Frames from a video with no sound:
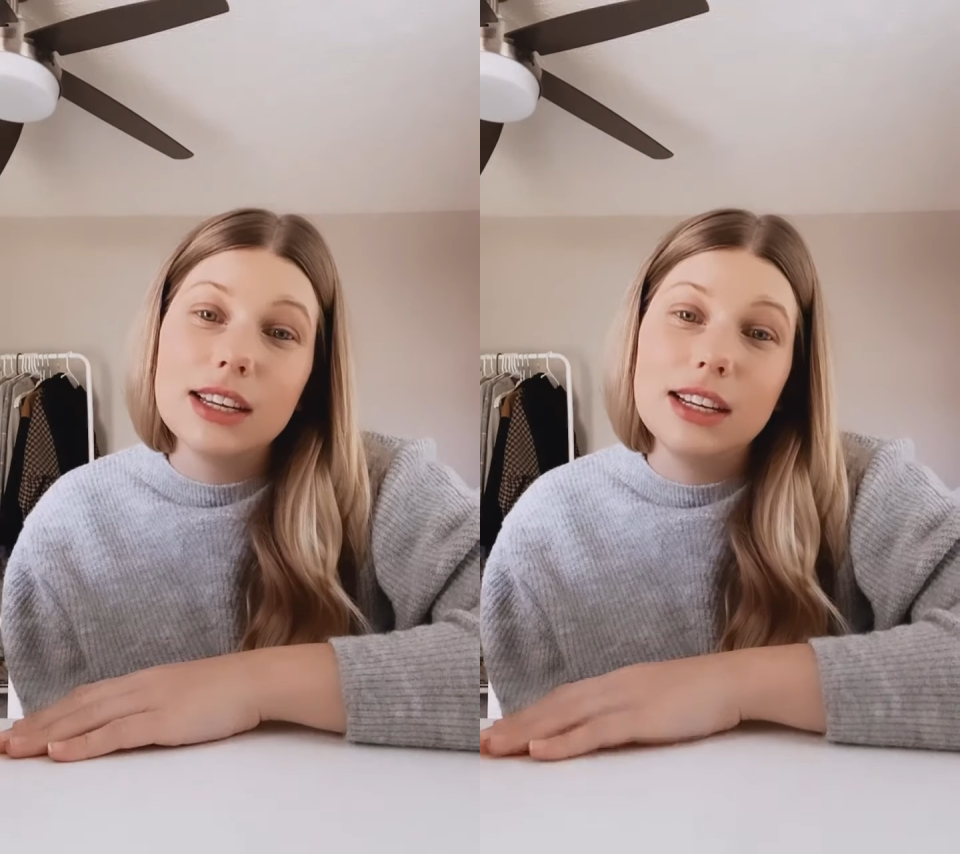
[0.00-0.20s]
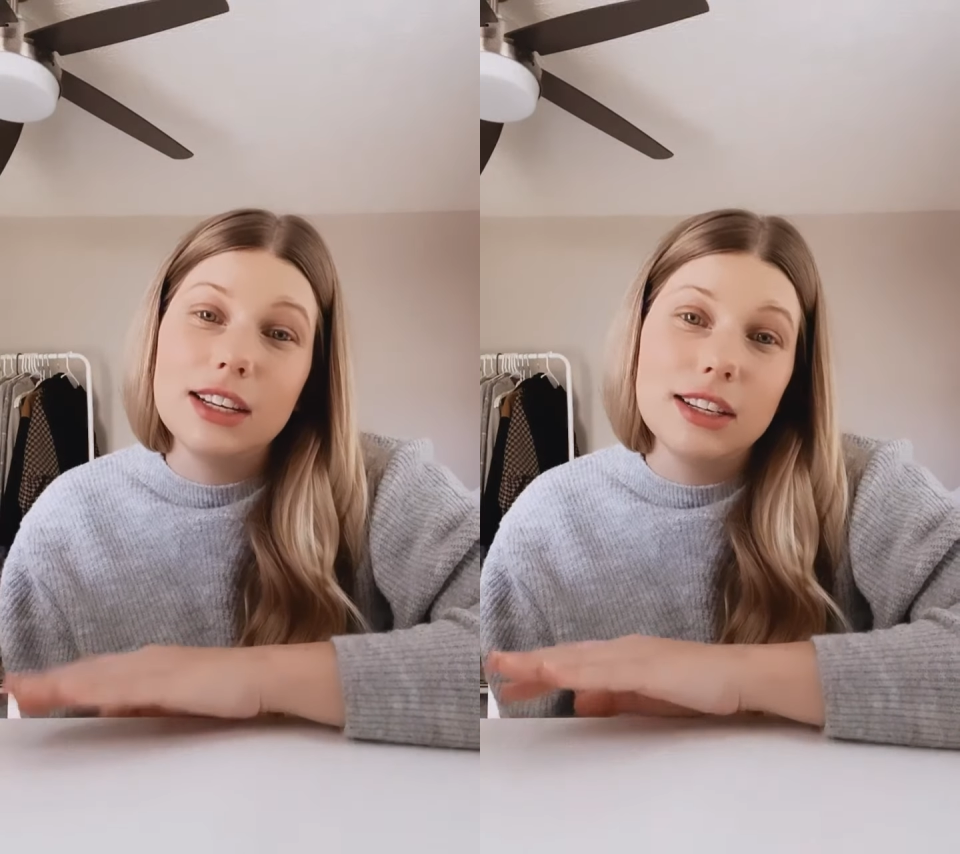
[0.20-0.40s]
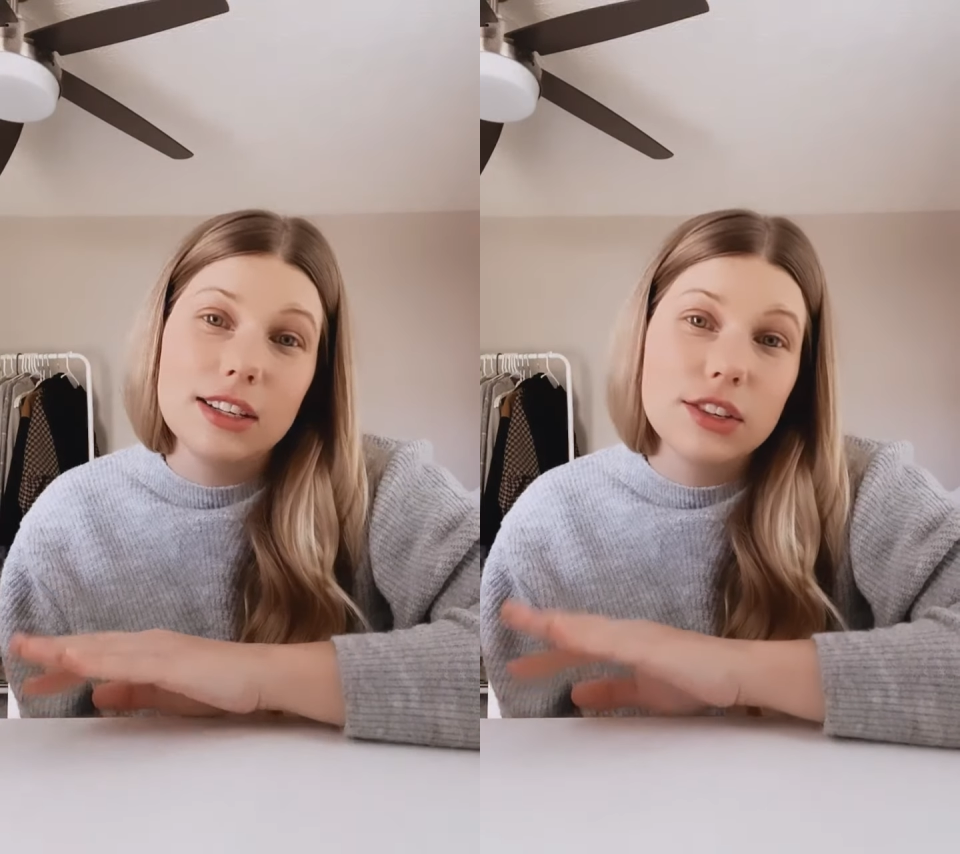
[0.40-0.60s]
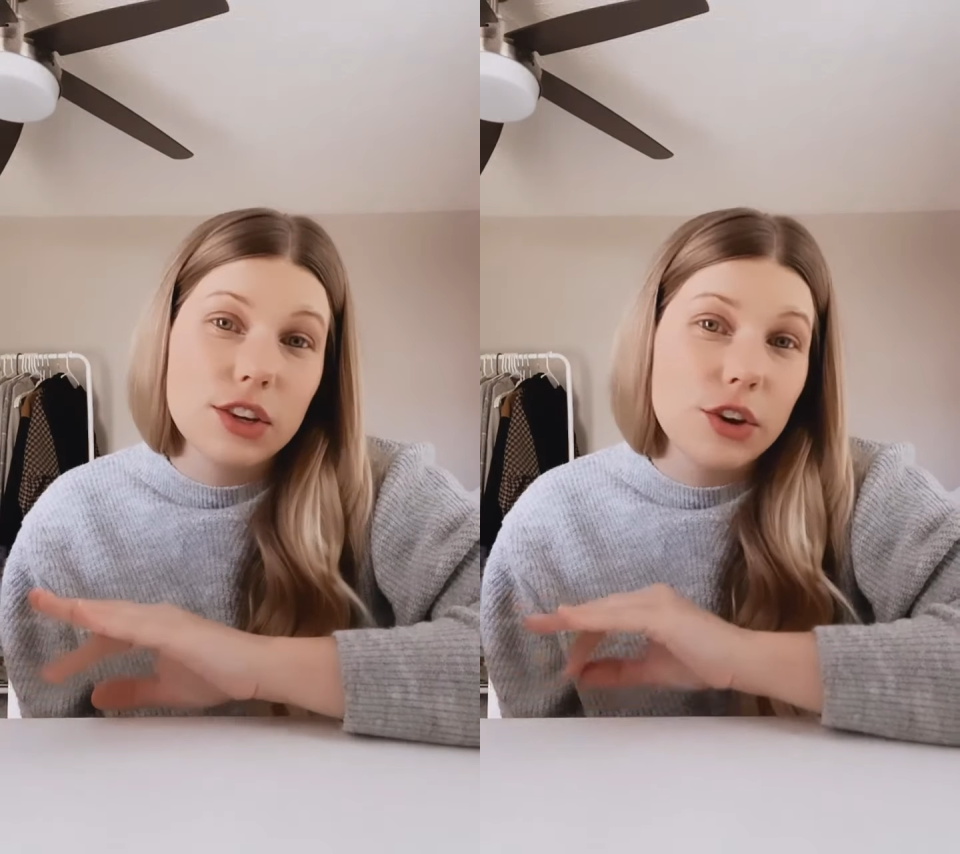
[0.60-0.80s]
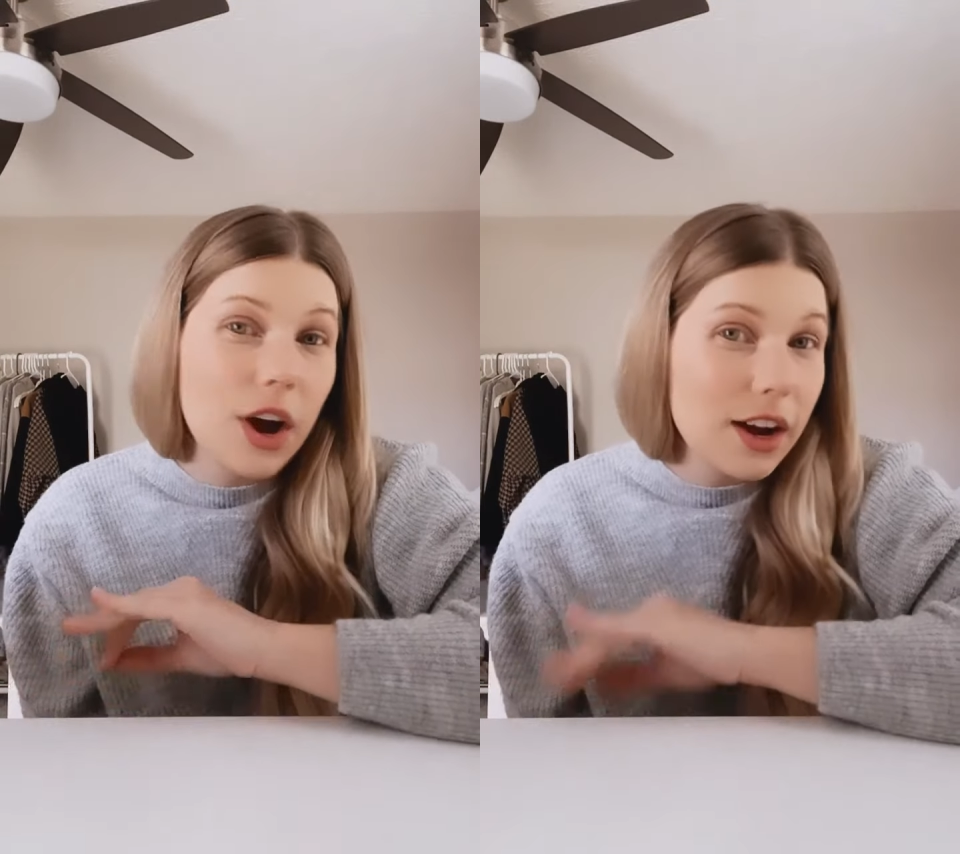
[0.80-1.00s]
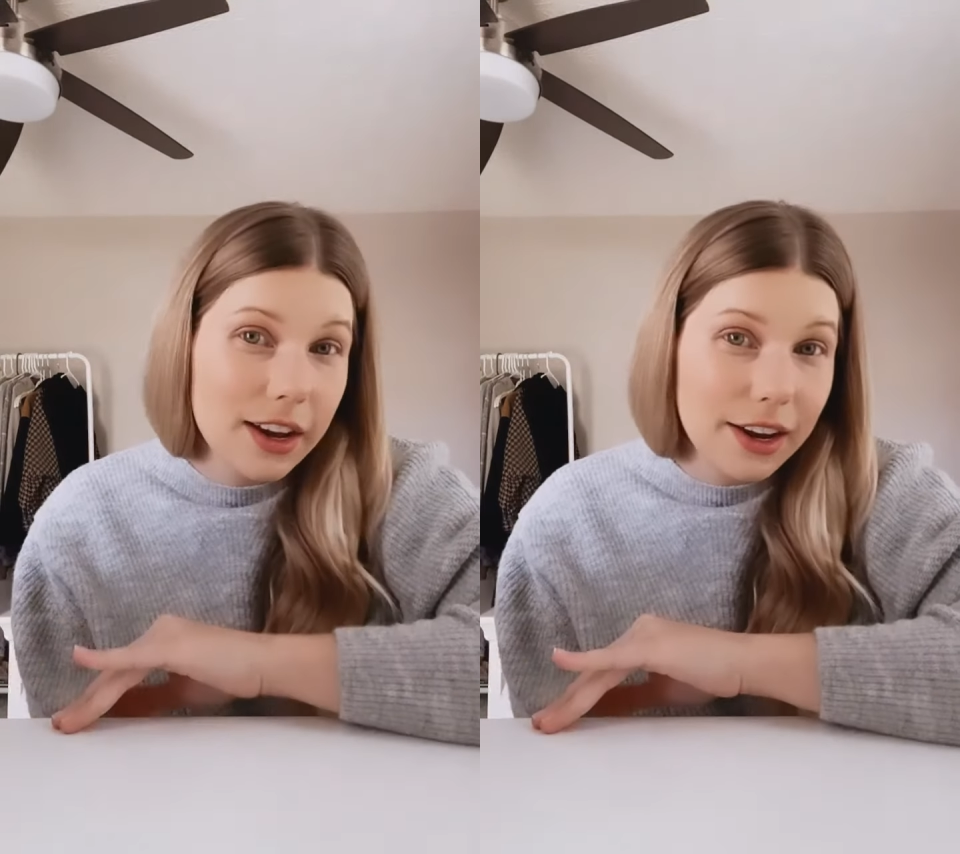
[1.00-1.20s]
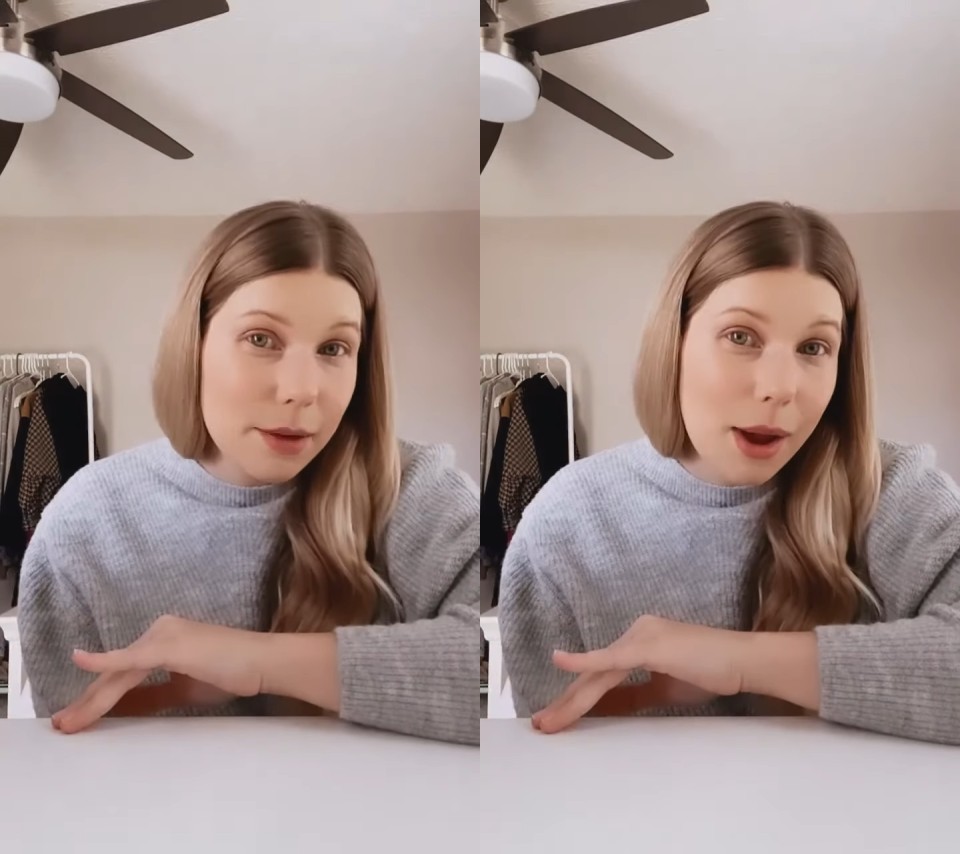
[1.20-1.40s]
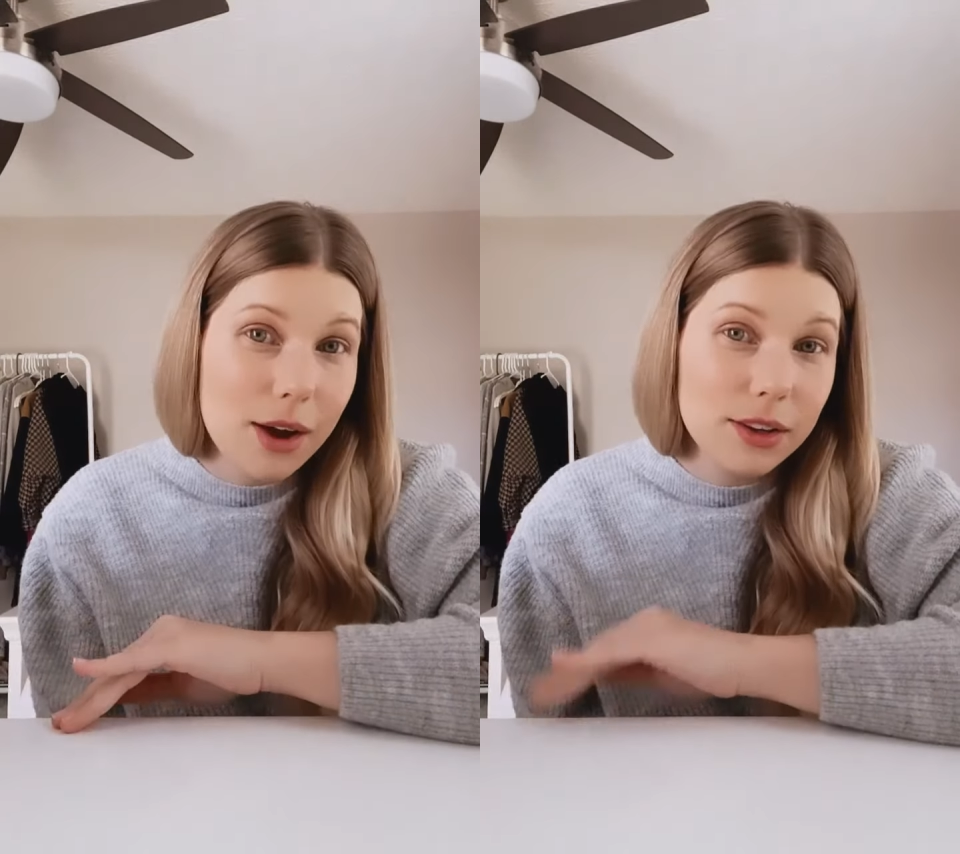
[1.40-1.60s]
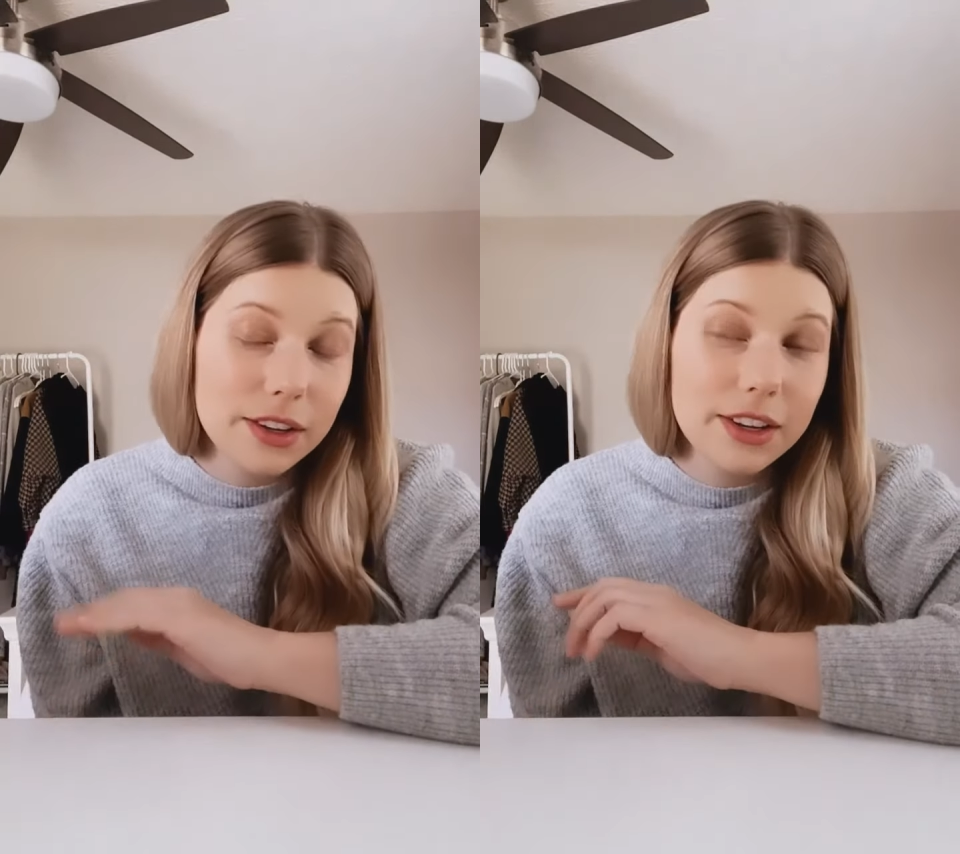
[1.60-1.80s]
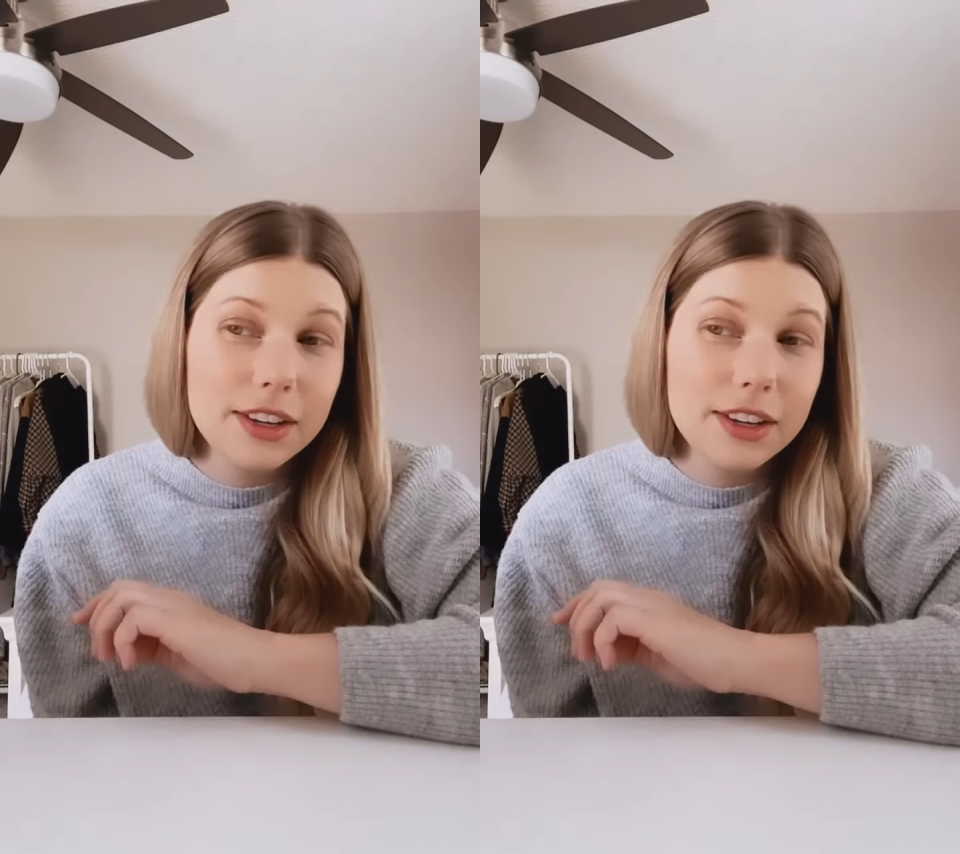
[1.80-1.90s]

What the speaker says: he's not going to come out.